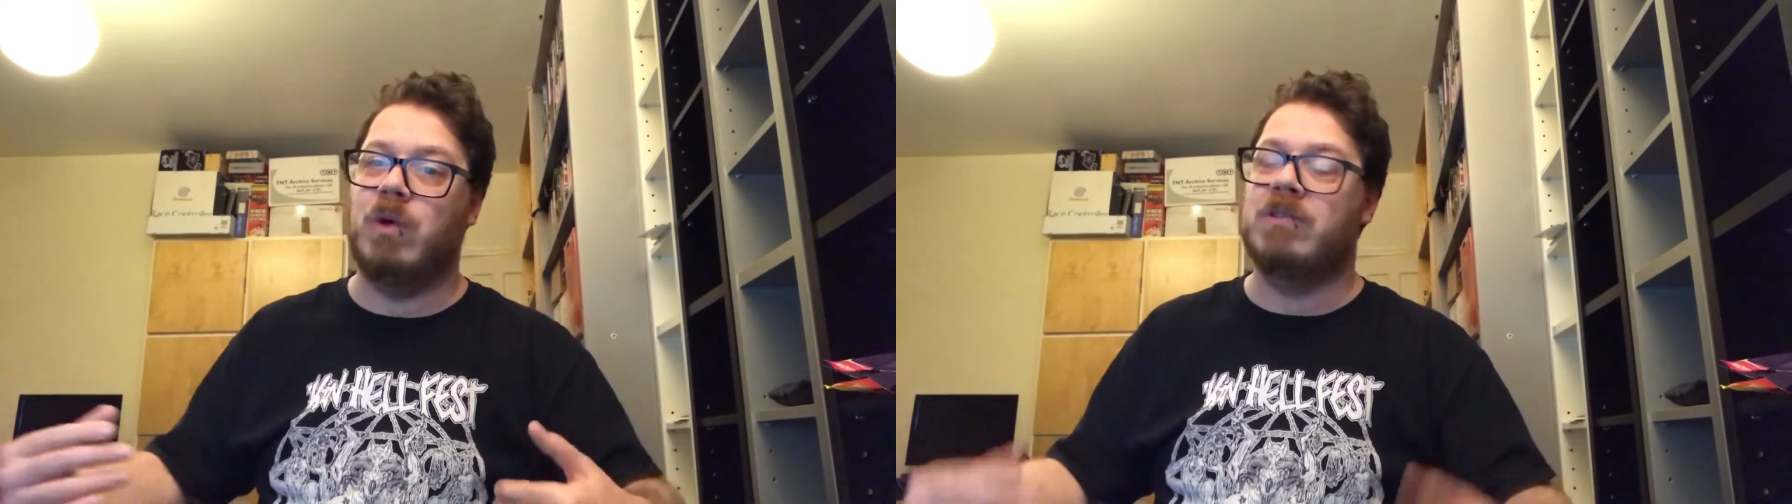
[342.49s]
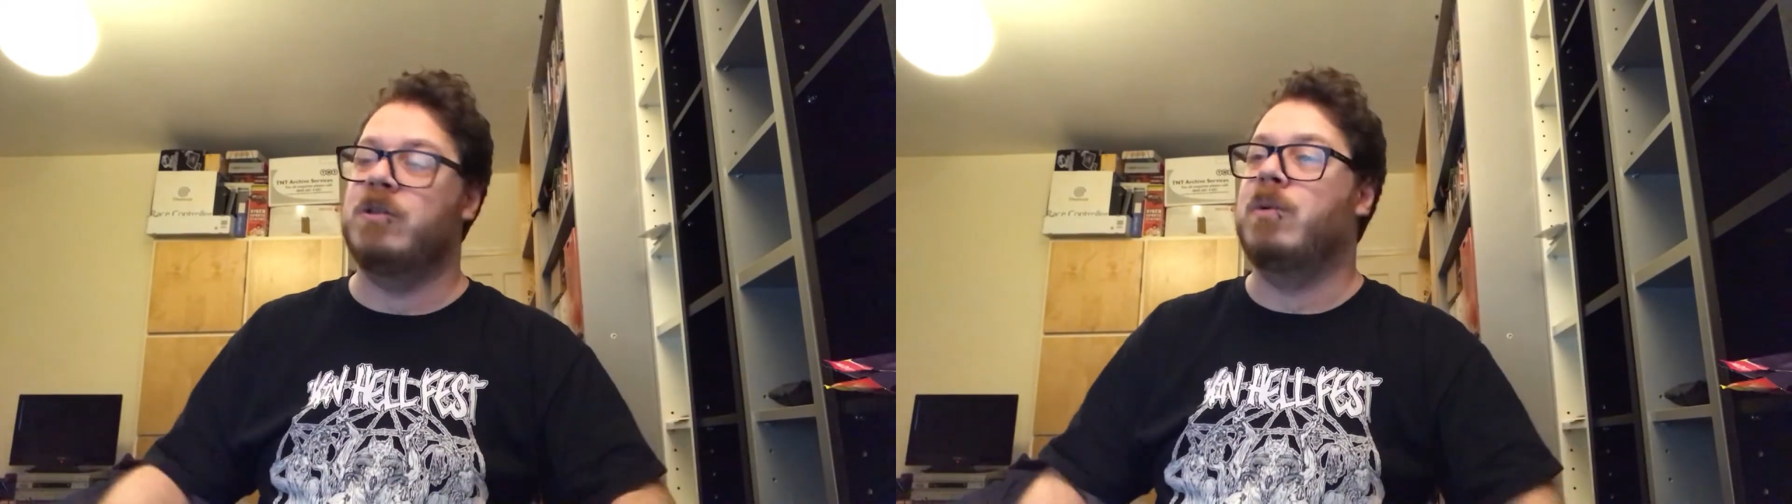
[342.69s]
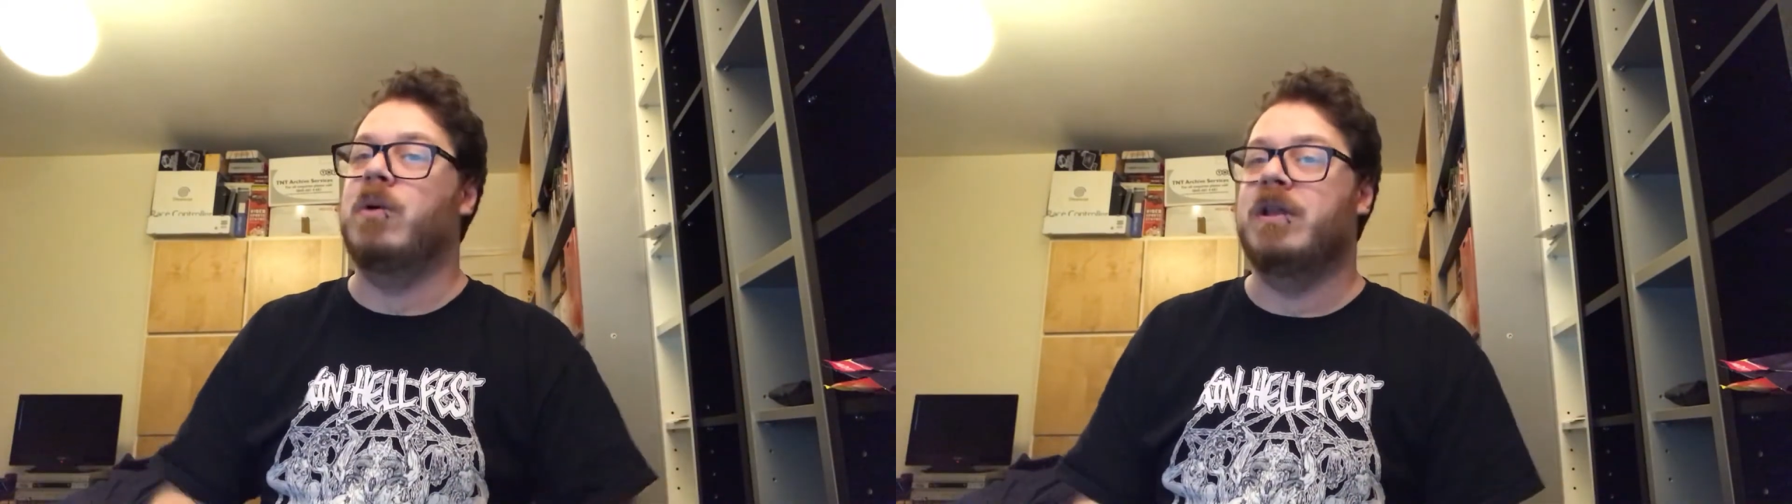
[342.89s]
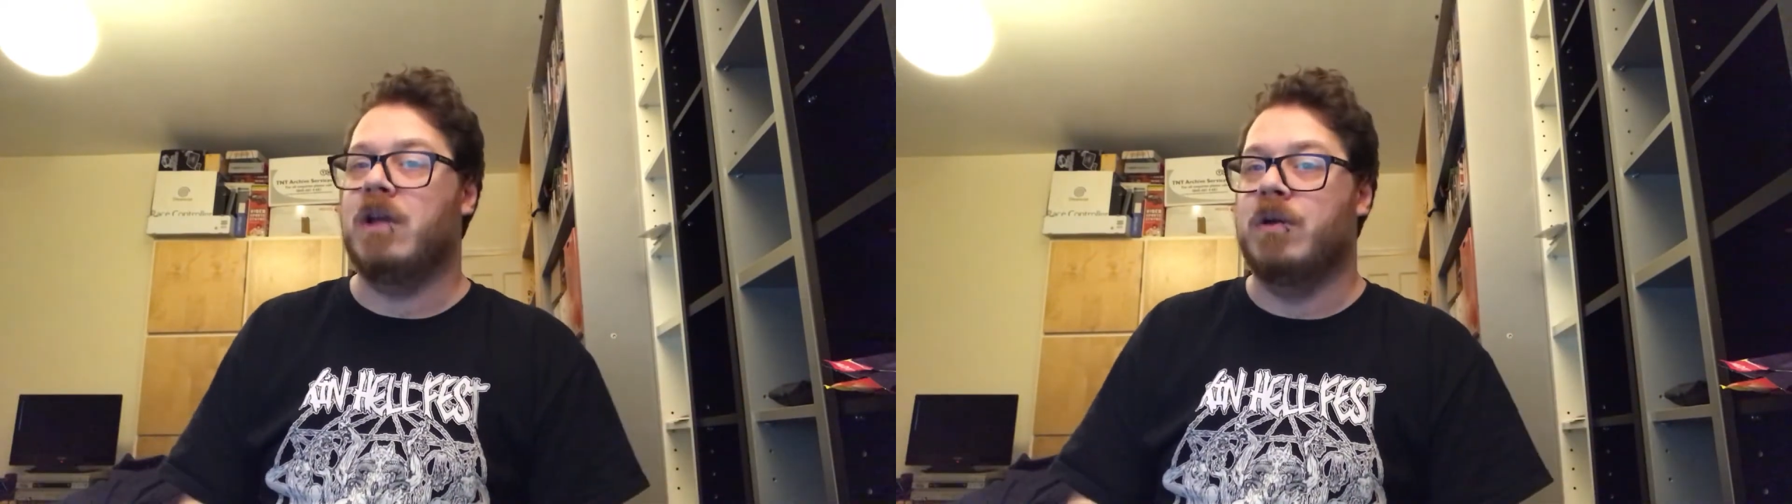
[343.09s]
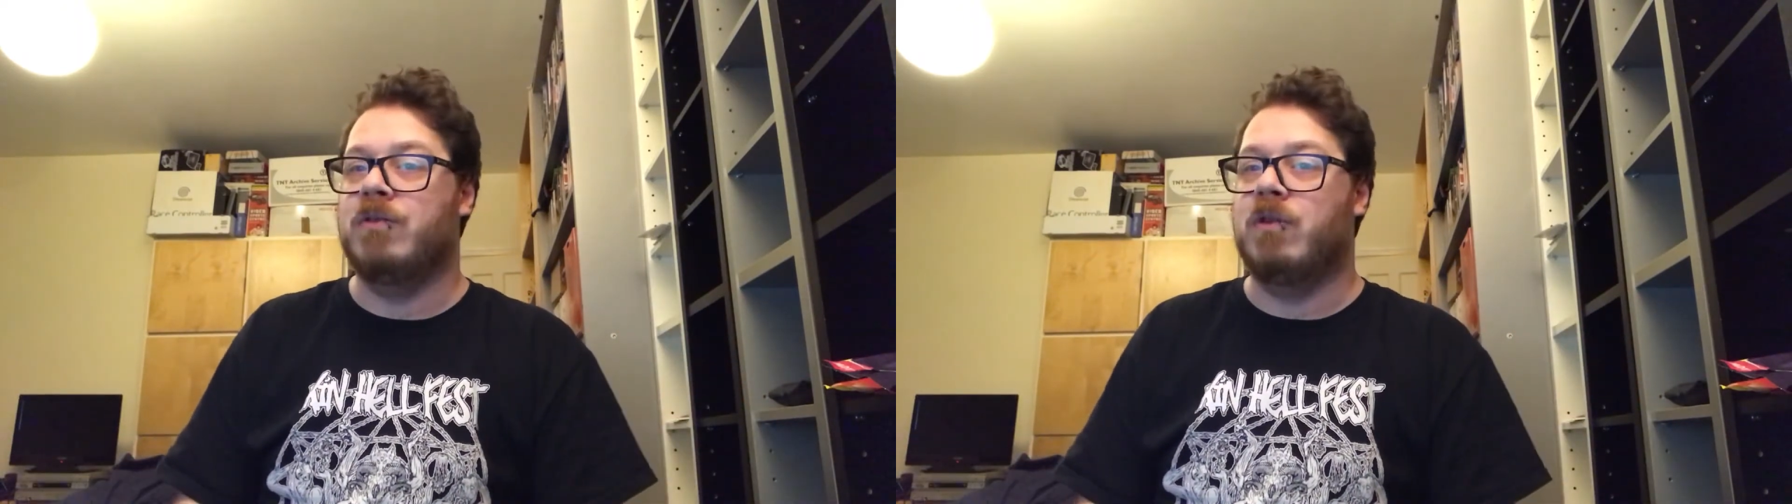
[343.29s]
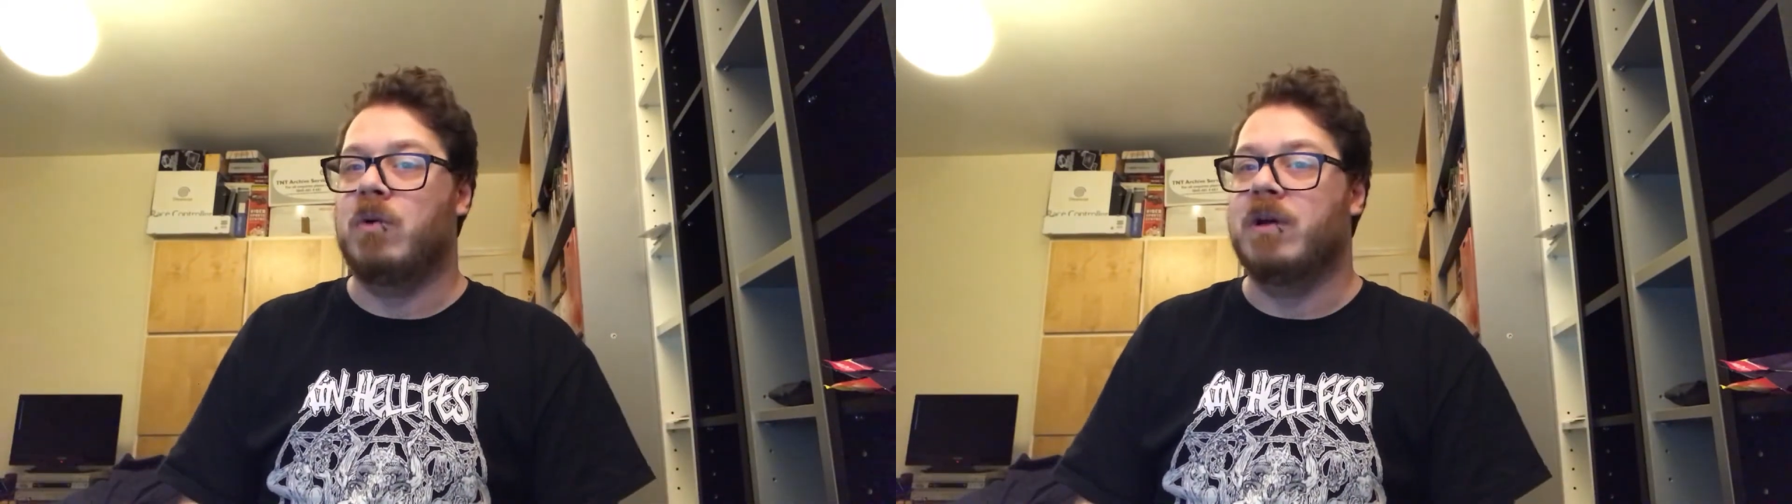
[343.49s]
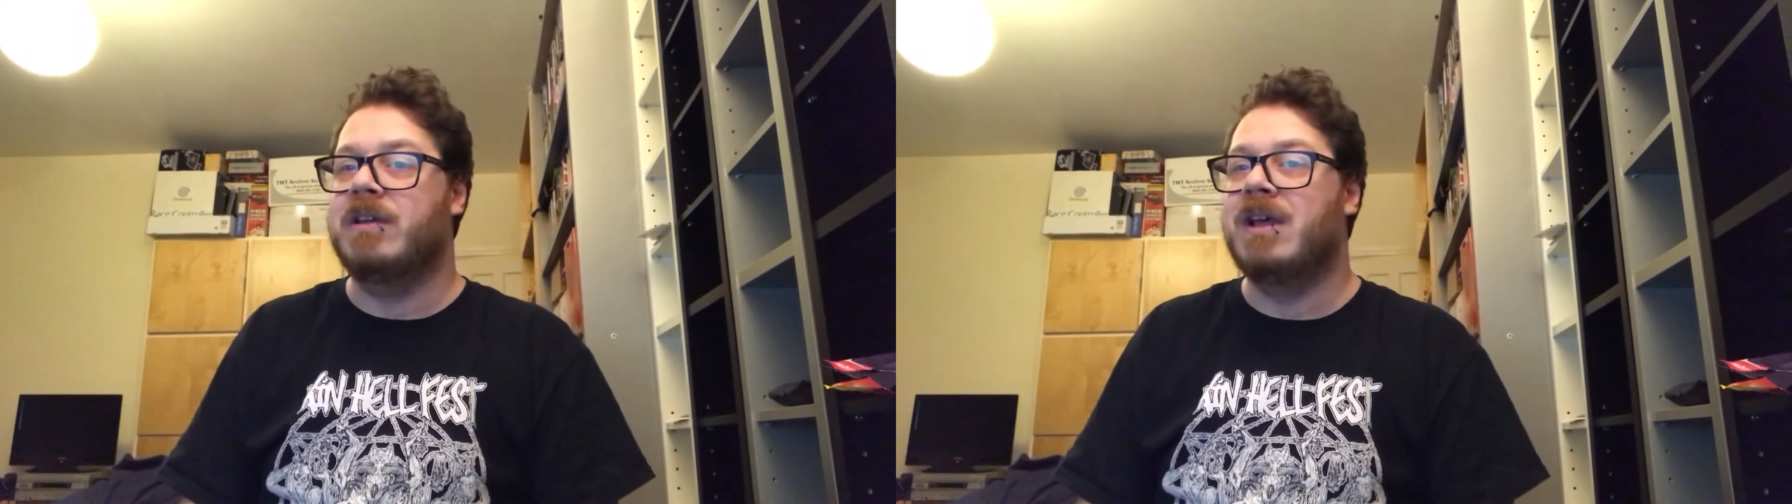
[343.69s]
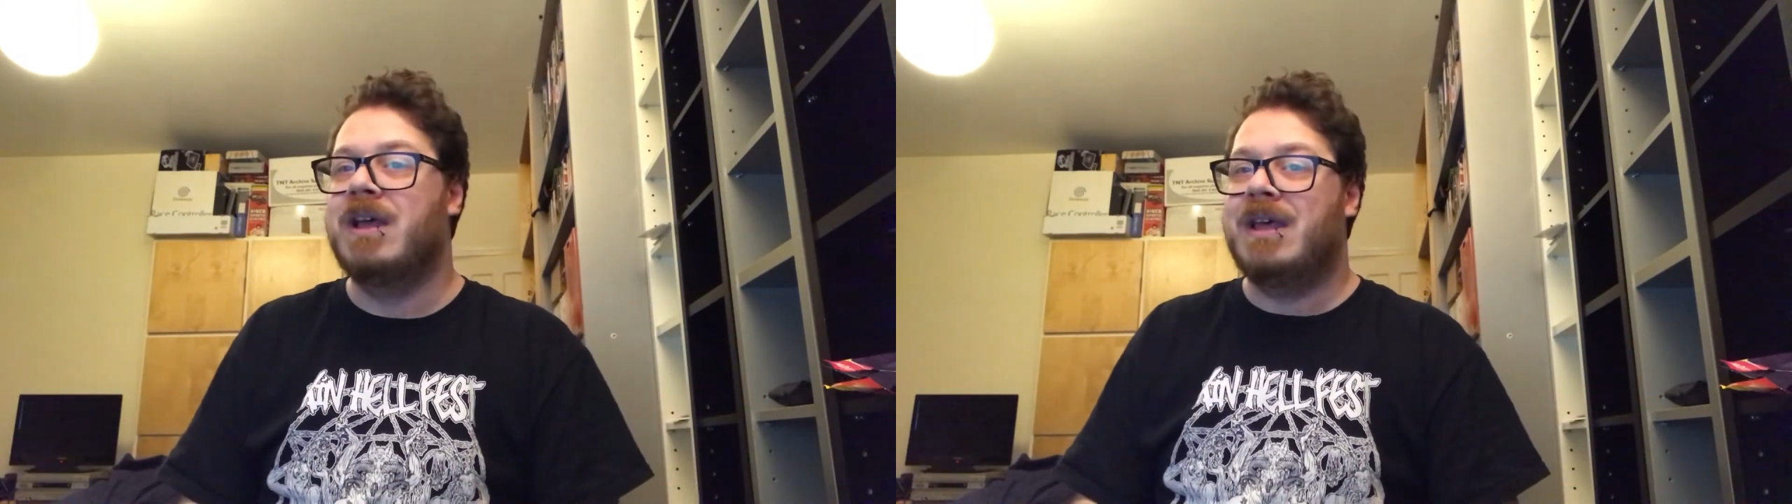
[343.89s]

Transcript: well supported going forward,